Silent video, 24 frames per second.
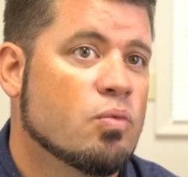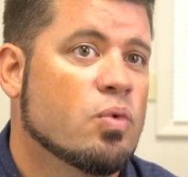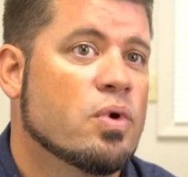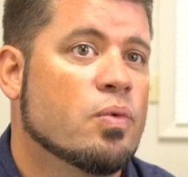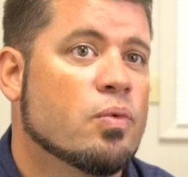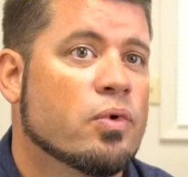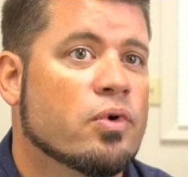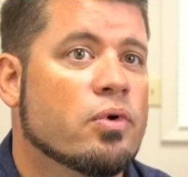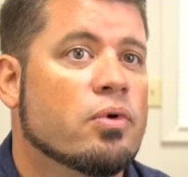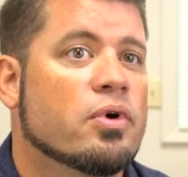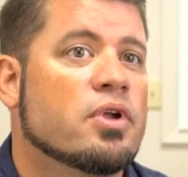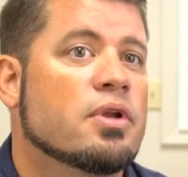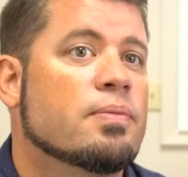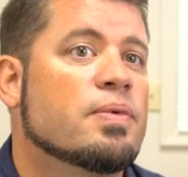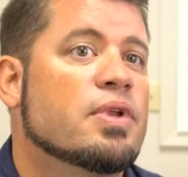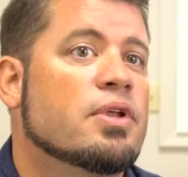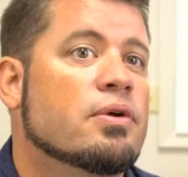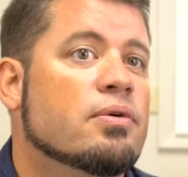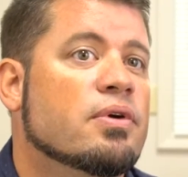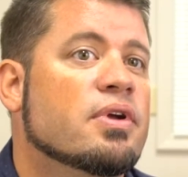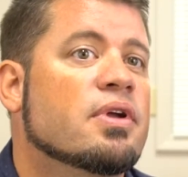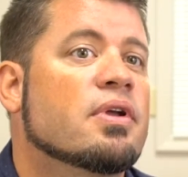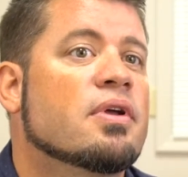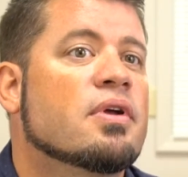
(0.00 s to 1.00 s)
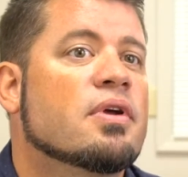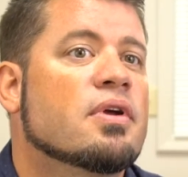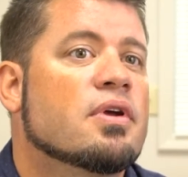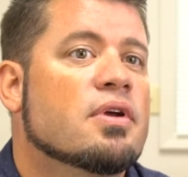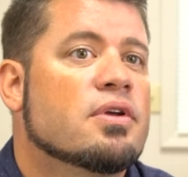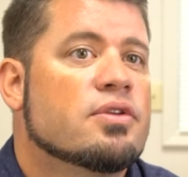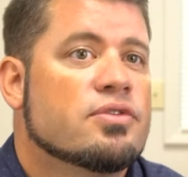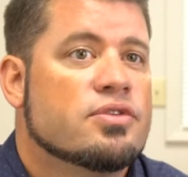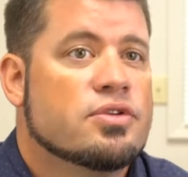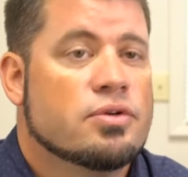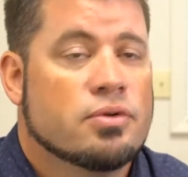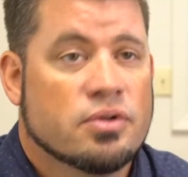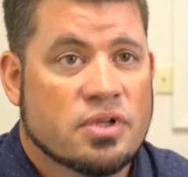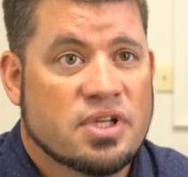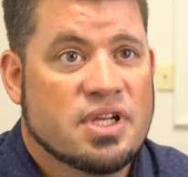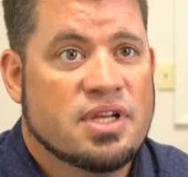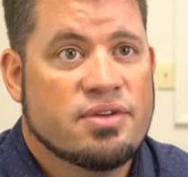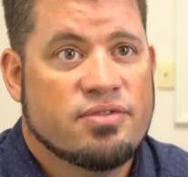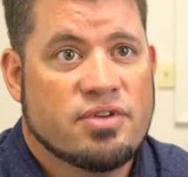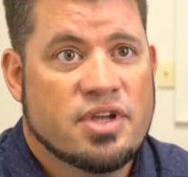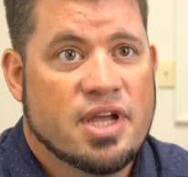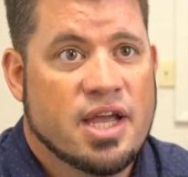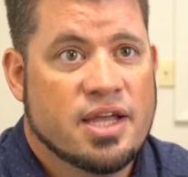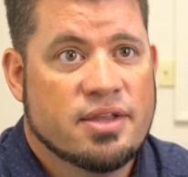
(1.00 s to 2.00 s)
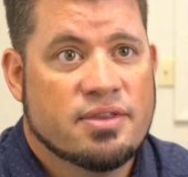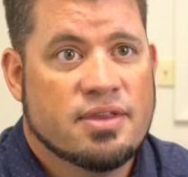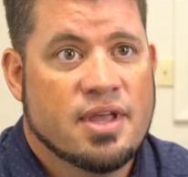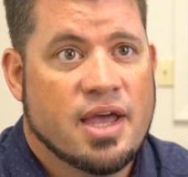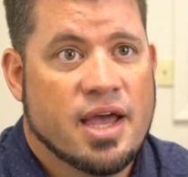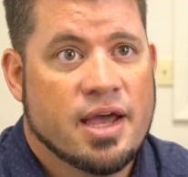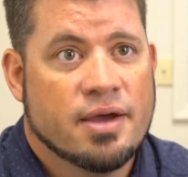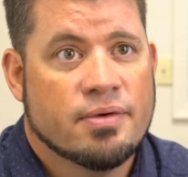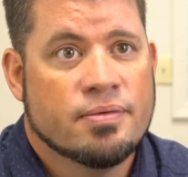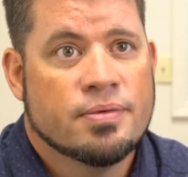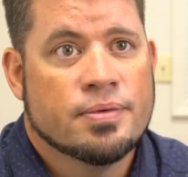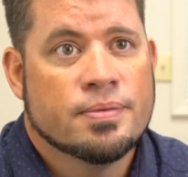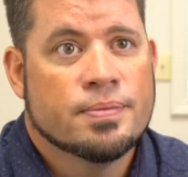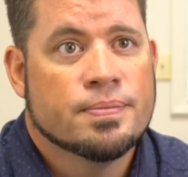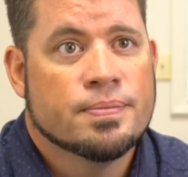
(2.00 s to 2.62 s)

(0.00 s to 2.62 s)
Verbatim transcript: that we were going to be doing to alleviate that.